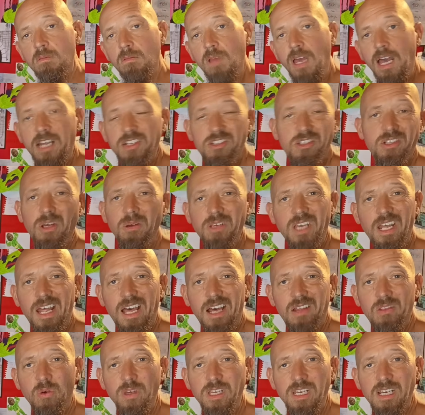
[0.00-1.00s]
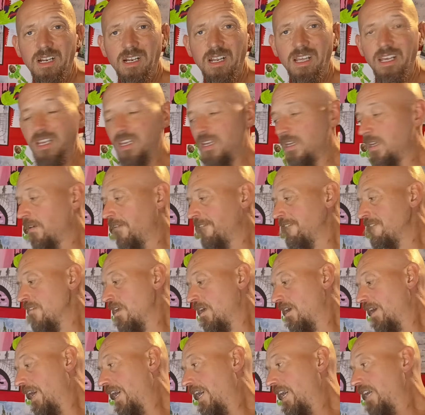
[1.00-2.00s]
and you don't get that annoying click.
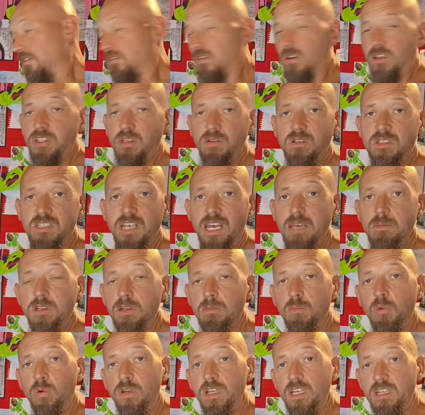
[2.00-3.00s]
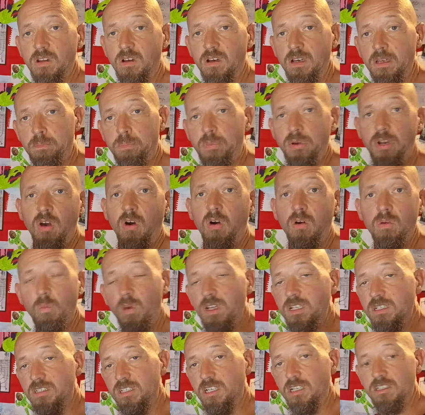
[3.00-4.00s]
And I do the same in the morning. I put it on
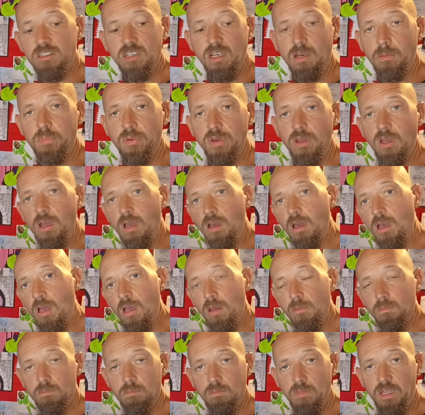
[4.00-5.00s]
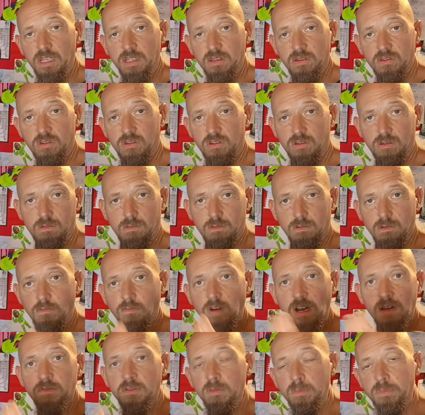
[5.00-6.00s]
when the sun's up at its
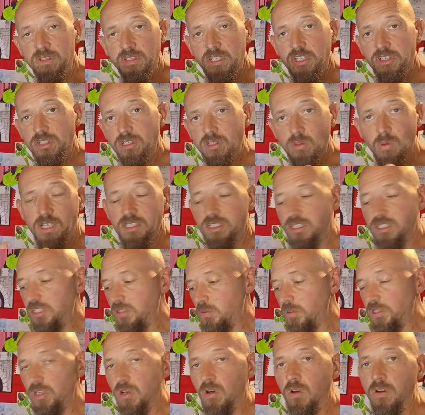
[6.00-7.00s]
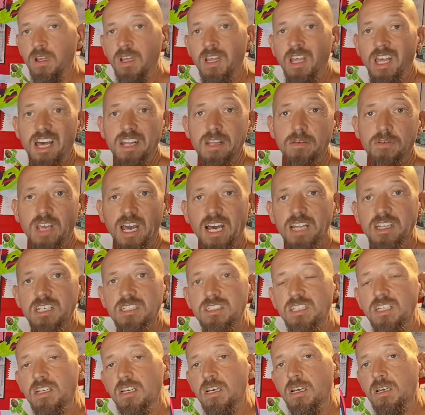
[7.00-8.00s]
relevant position to actually switch it on. And if you had
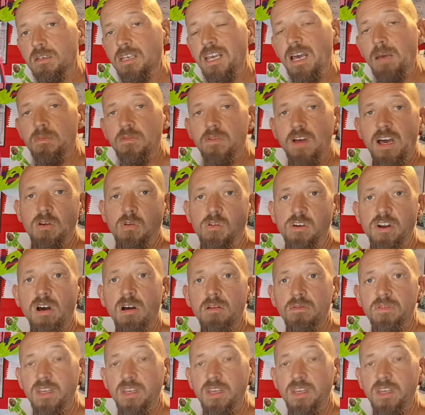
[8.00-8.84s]
this in a camp van or an